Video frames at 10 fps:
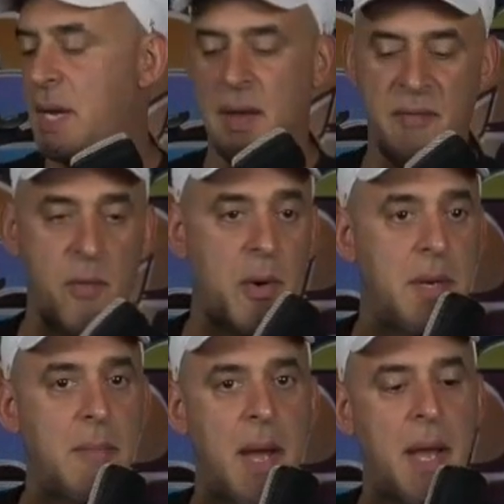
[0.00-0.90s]
time for
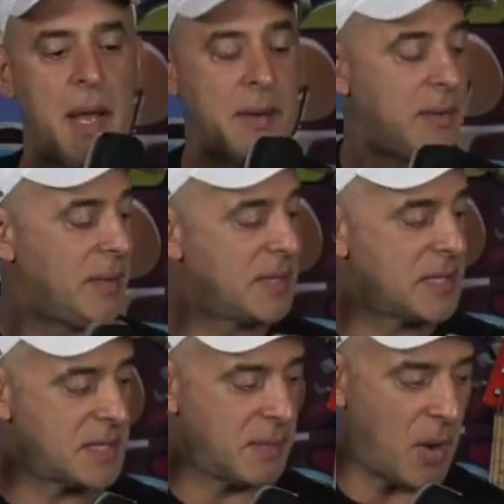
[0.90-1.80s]
your mind. This
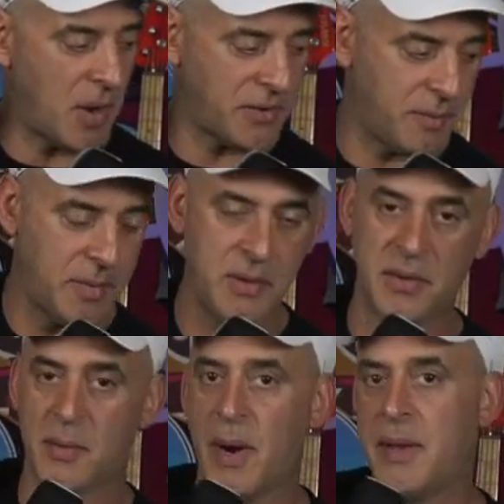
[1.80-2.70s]
is some awesome
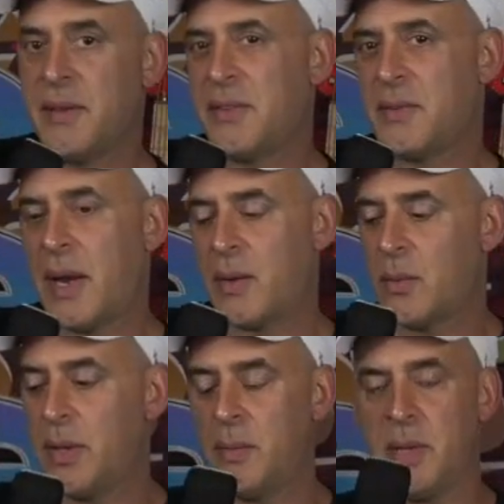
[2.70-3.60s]
music, right? This is like
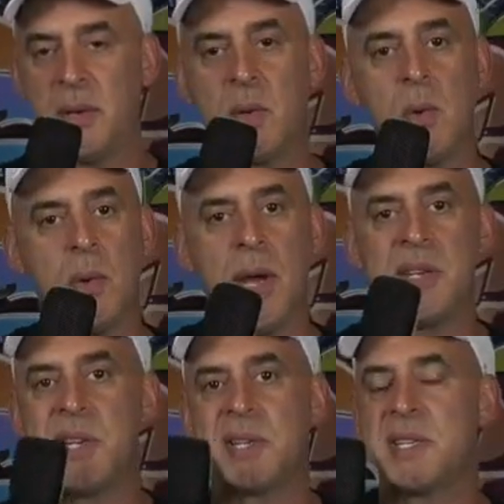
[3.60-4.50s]
really, really cool.
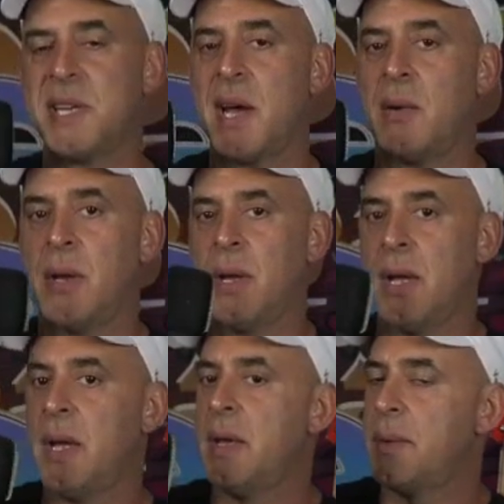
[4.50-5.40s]
And check this out.
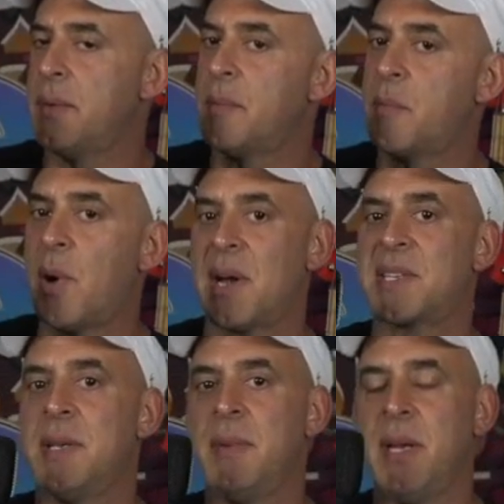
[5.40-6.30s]

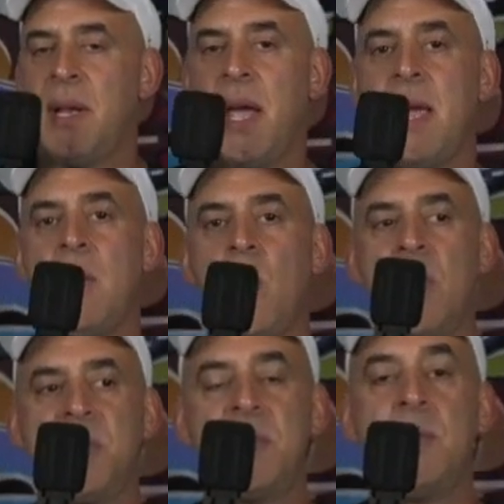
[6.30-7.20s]
Proximity, hey,
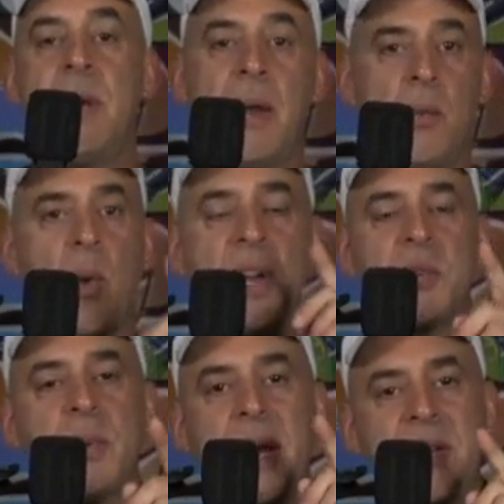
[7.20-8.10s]
1, 2. Now
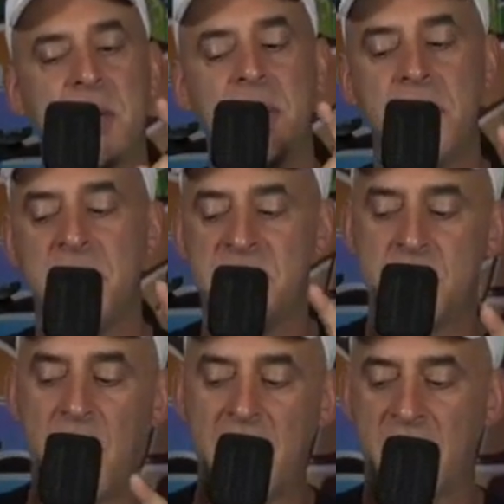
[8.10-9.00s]
watch when I turn this
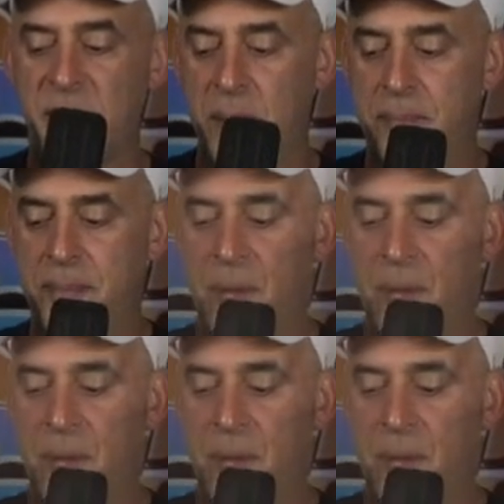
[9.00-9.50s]
microphone.